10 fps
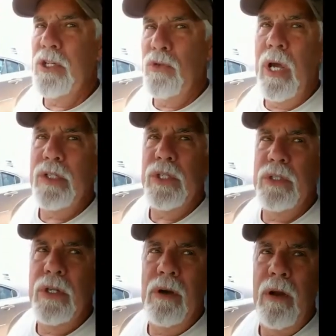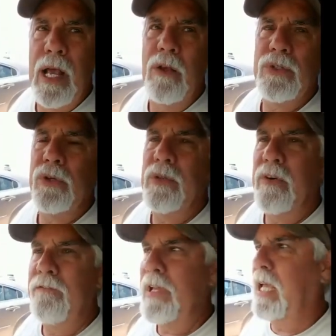drugs in their house or
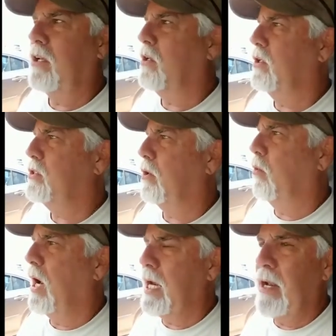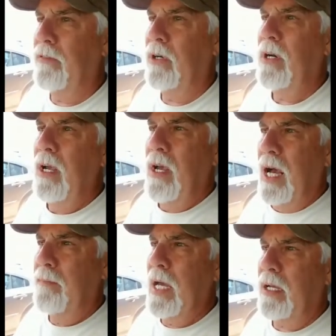their vehicles or whatever.
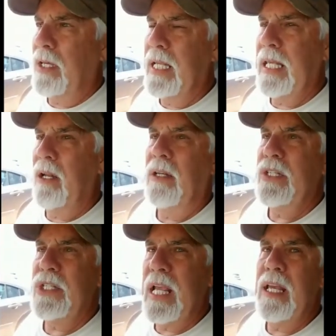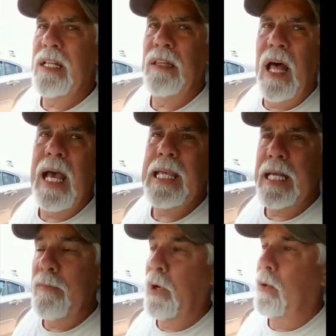I'm not going to get on the stand and lie
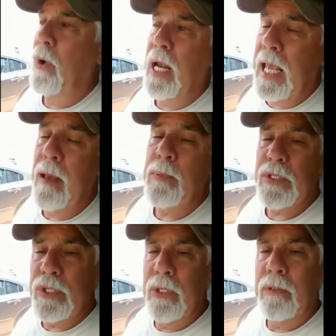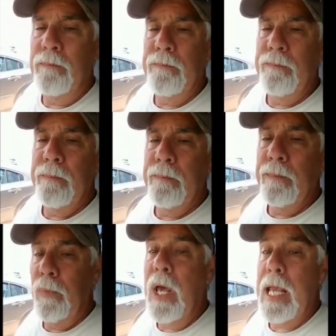anymore. And what happens to them?
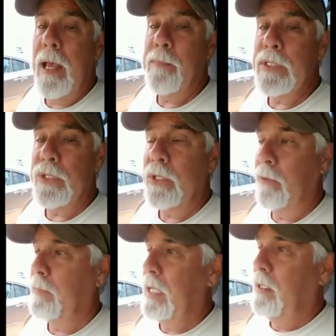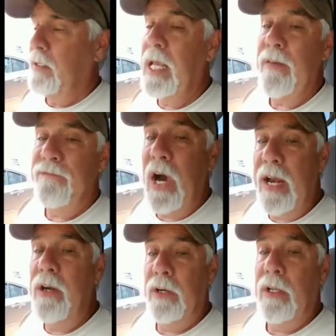What happens to them? They get
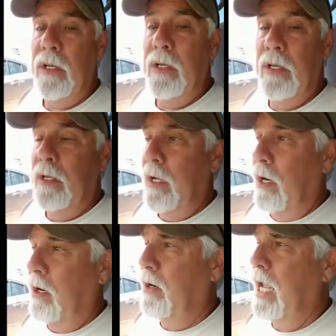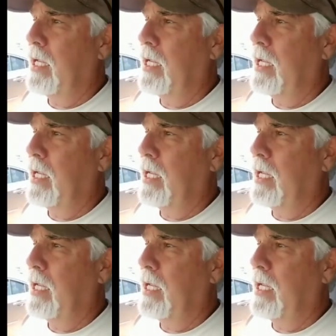fired, or they